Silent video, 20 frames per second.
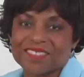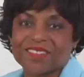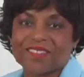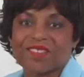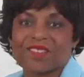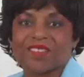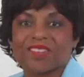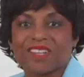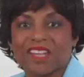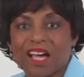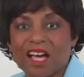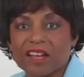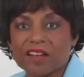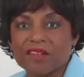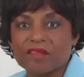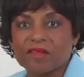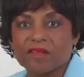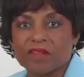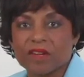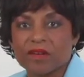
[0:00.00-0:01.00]
there are a lot
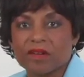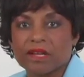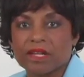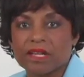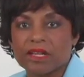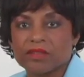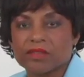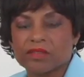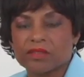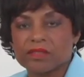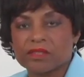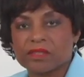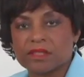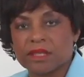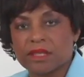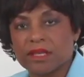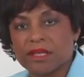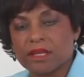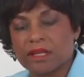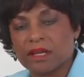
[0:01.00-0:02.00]
of very
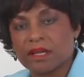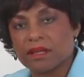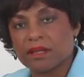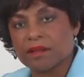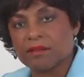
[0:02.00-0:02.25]
interesting